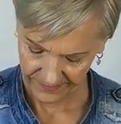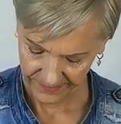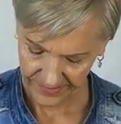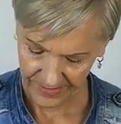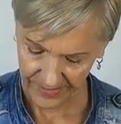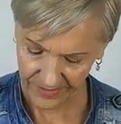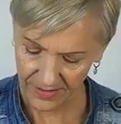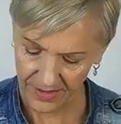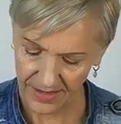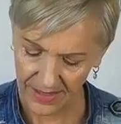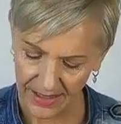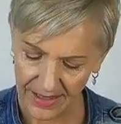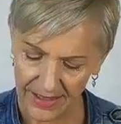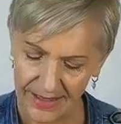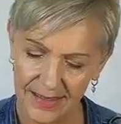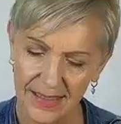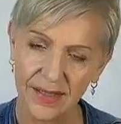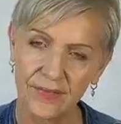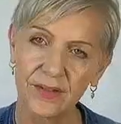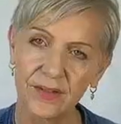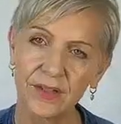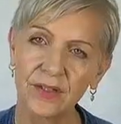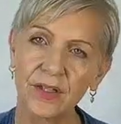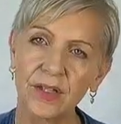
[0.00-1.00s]
All right, let's
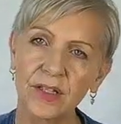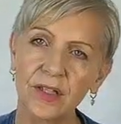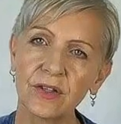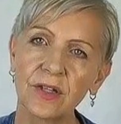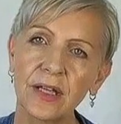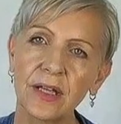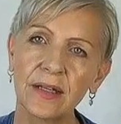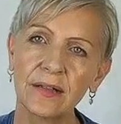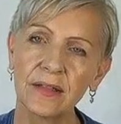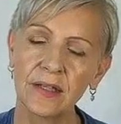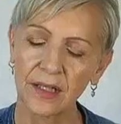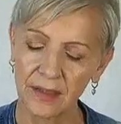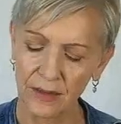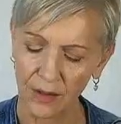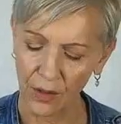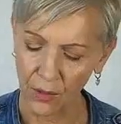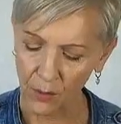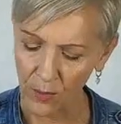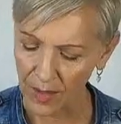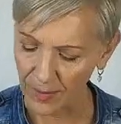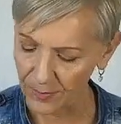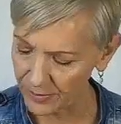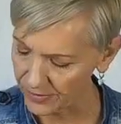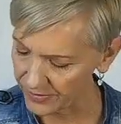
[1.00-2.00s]
have a look at you getting your
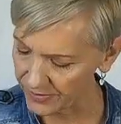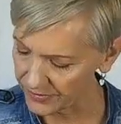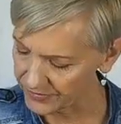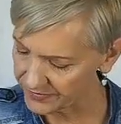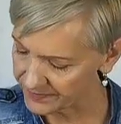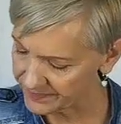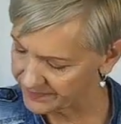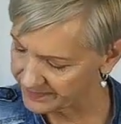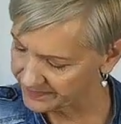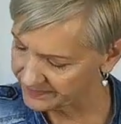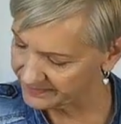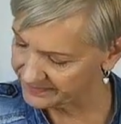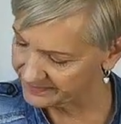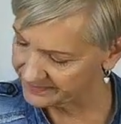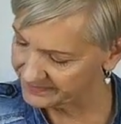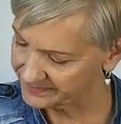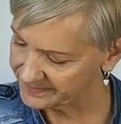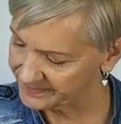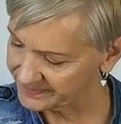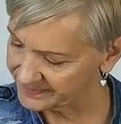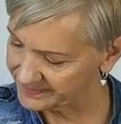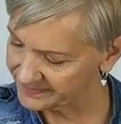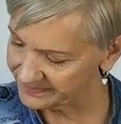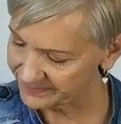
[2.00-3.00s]
glow up on.
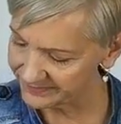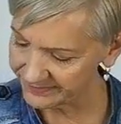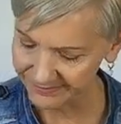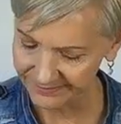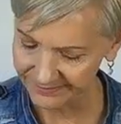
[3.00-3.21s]
Mm-hmm.